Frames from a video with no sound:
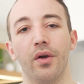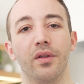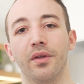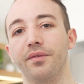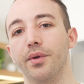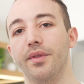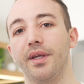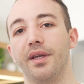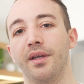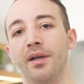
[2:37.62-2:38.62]
I know a lot of you are
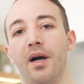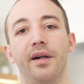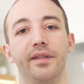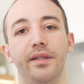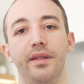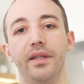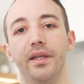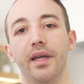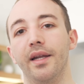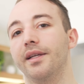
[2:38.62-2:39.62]
thinking, Ali,
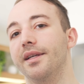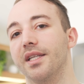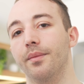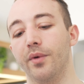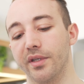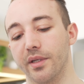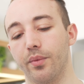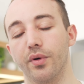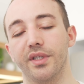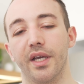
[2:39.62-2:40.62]
the NCASE M1
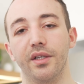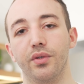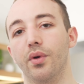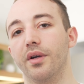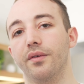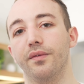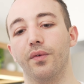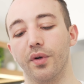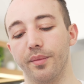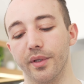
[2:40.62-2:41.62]
supports a
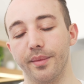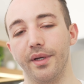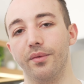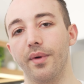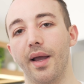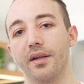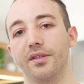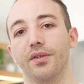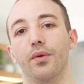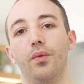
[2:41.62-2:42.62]
240mm
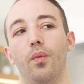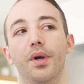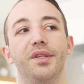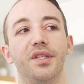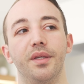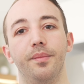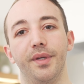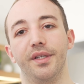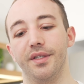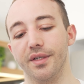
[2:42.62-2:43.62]
RAD, so what is the
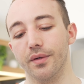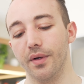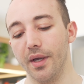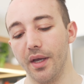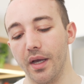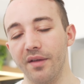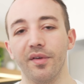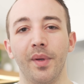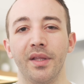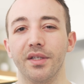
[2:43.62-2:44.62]
big deal? And
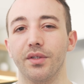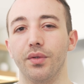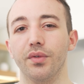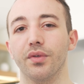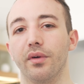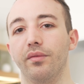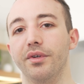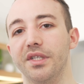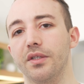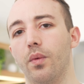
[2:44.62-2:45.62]
for me, there's two sort of
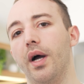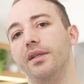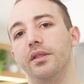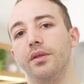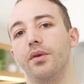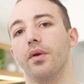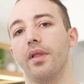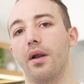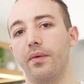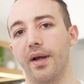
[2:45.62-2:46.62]
reasons why I didn't go
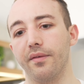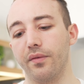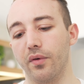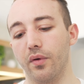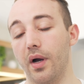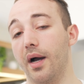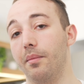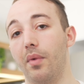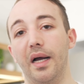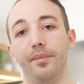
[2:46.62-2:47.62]
that route for uh,
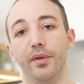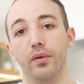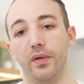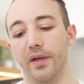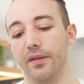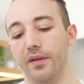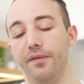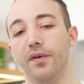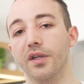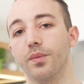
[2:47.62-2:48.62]
my build. And the
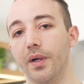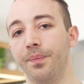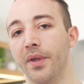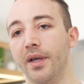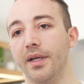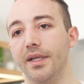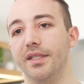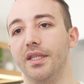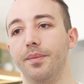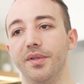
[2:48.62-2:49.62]
first one
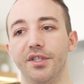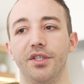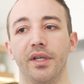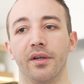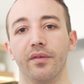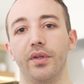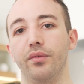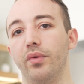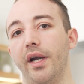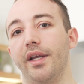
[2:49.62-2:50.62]
is the positioning of the
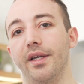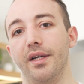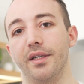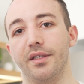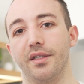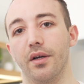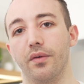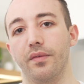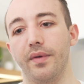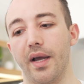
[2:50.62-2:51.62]
radiator
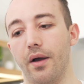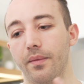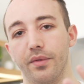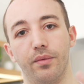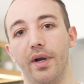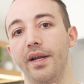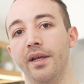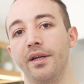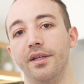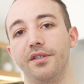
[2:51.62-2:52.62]
itself. Now, the
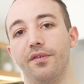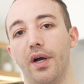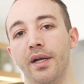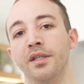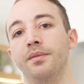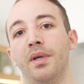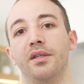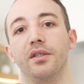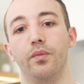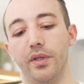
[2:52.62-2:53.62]
radiator is fine, it's
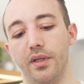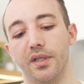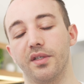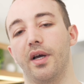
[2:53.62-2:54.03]
mounted with the